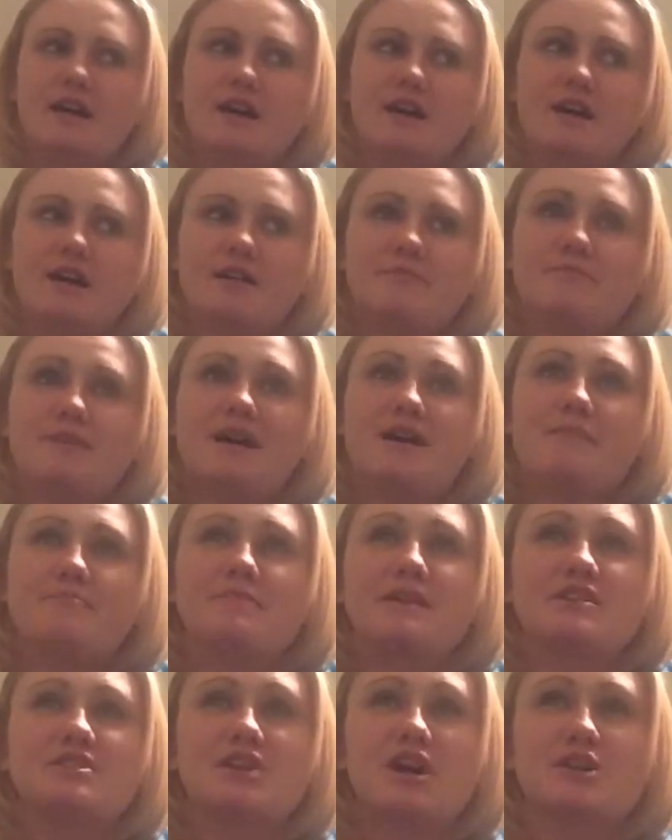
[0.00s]

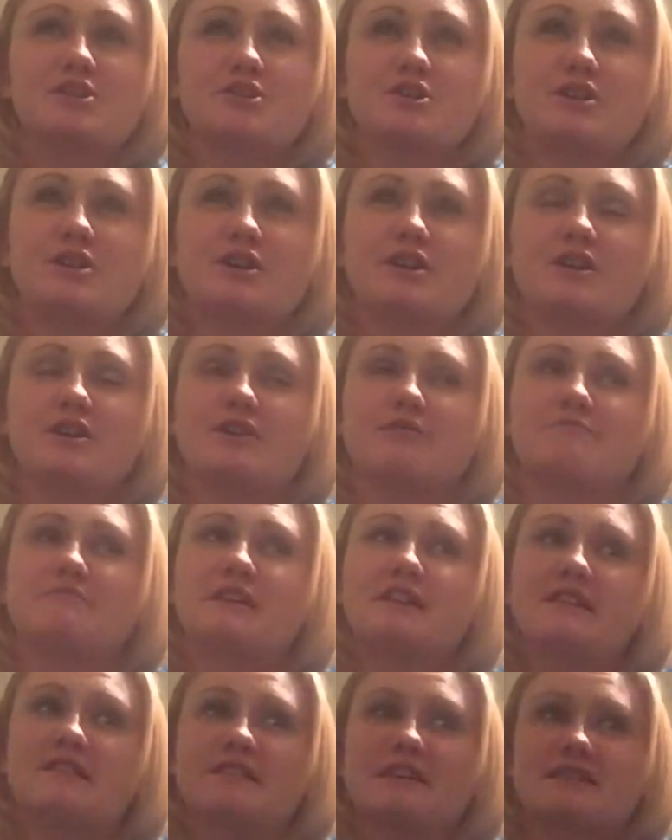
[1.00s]
My doctor
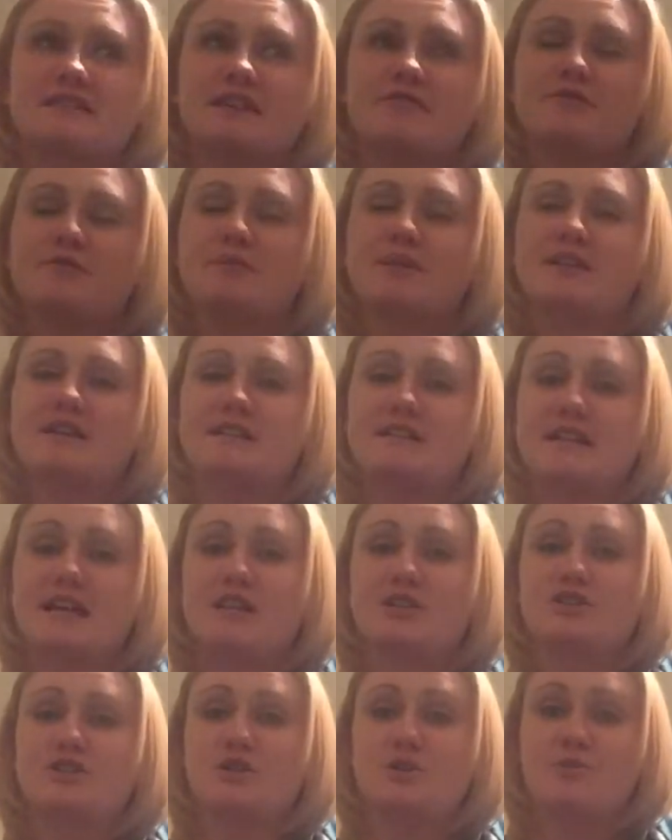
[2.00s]
really likes everybody to
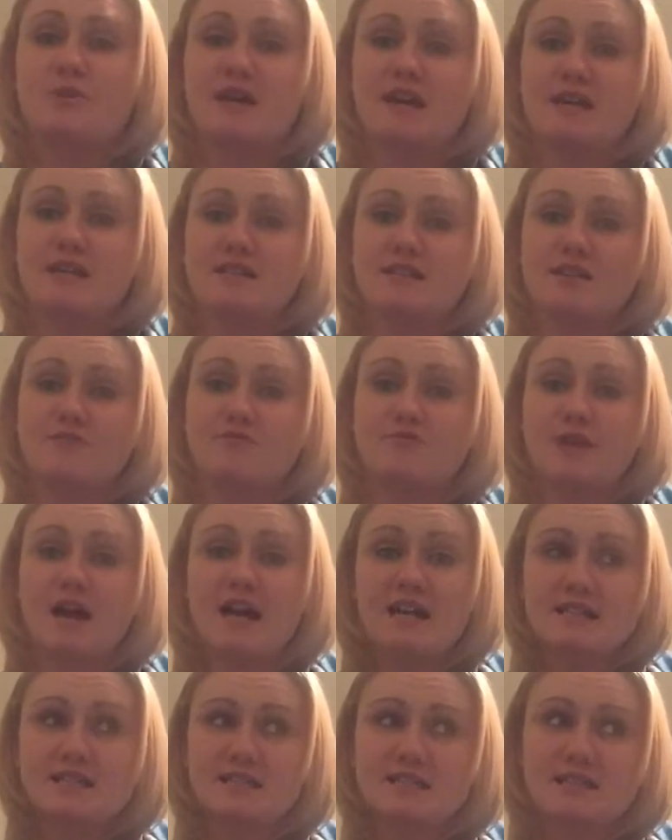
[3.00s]
take 2 days of
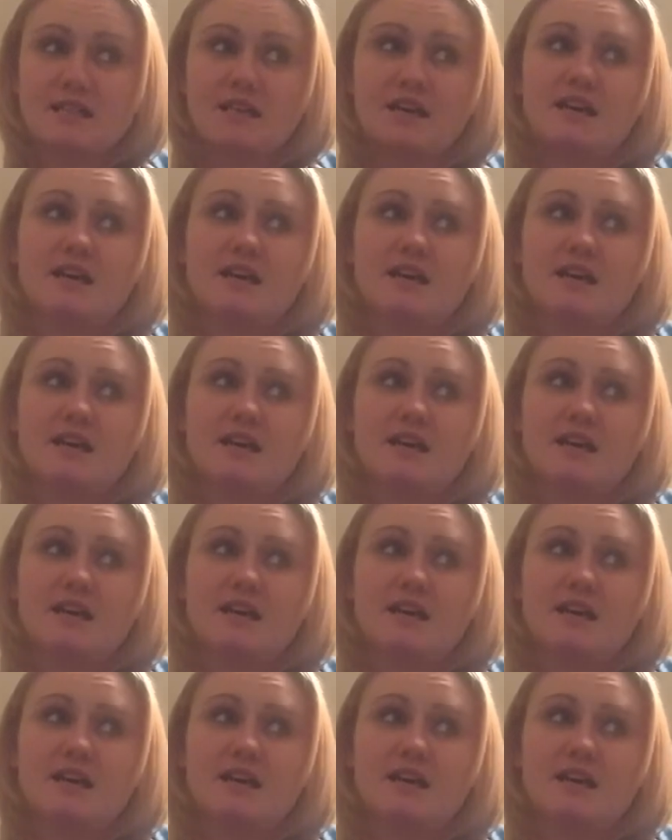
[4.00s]
rest,